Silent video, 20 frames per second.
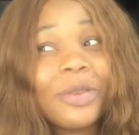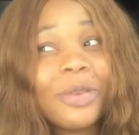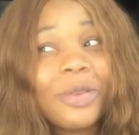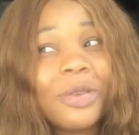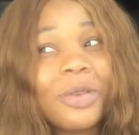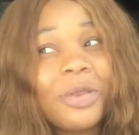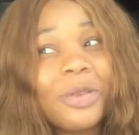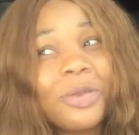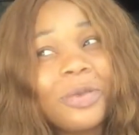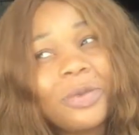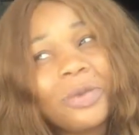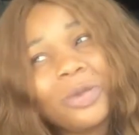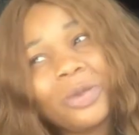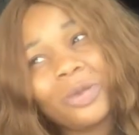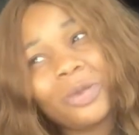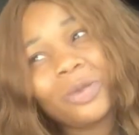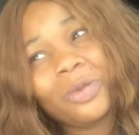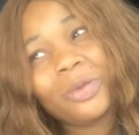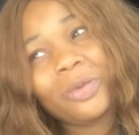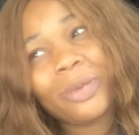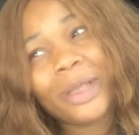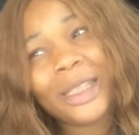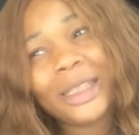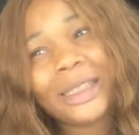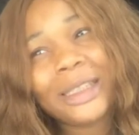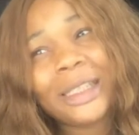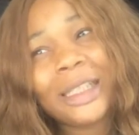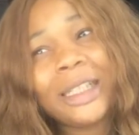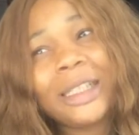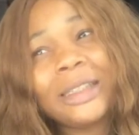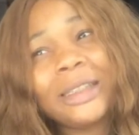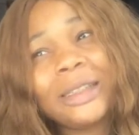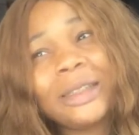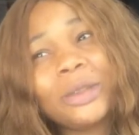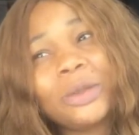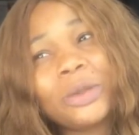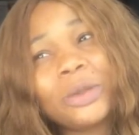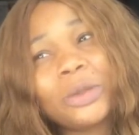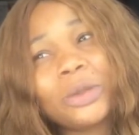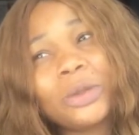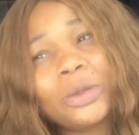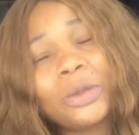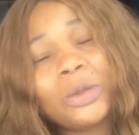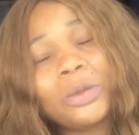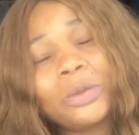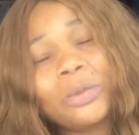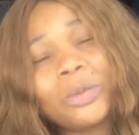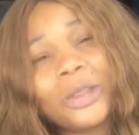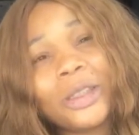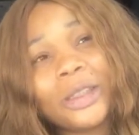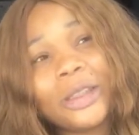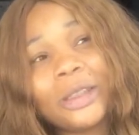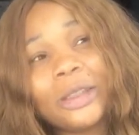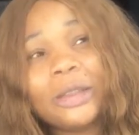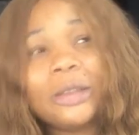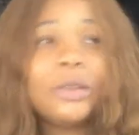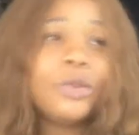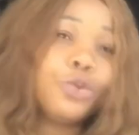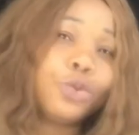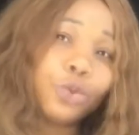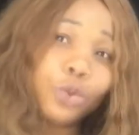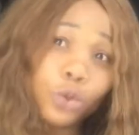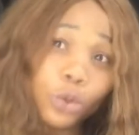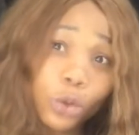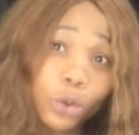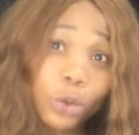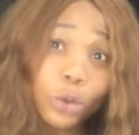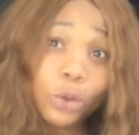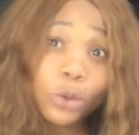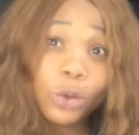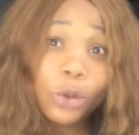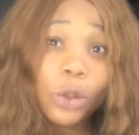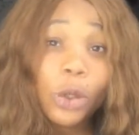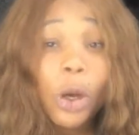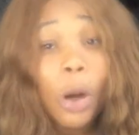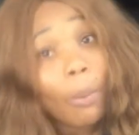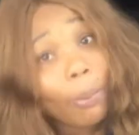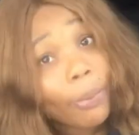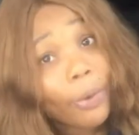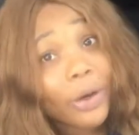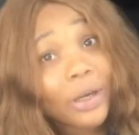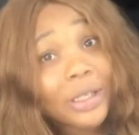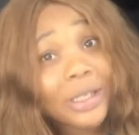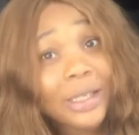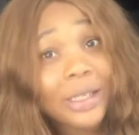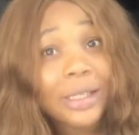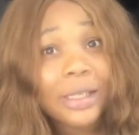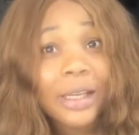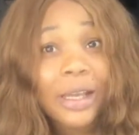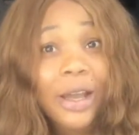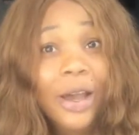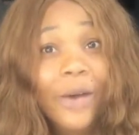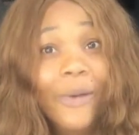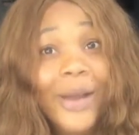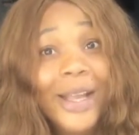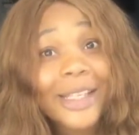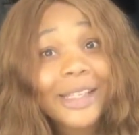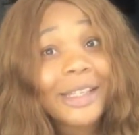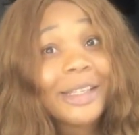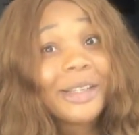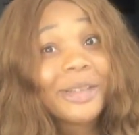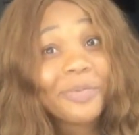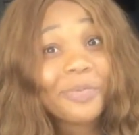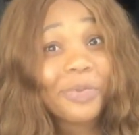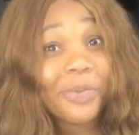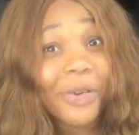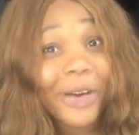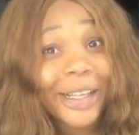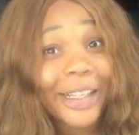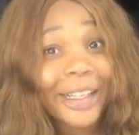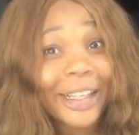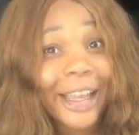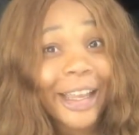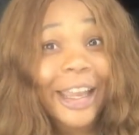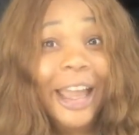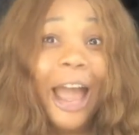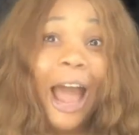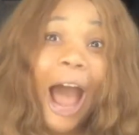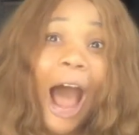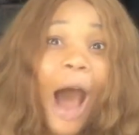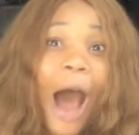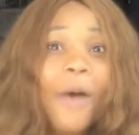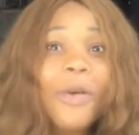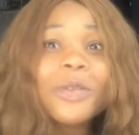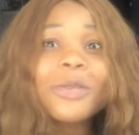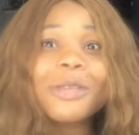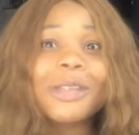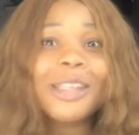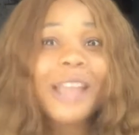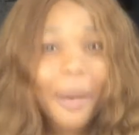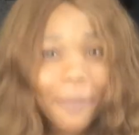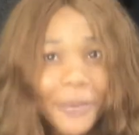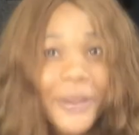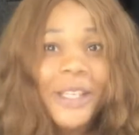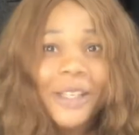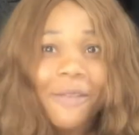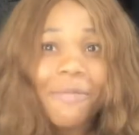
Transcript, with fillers: you might tend not to be rude. But when things boil, like, I want to say a piece of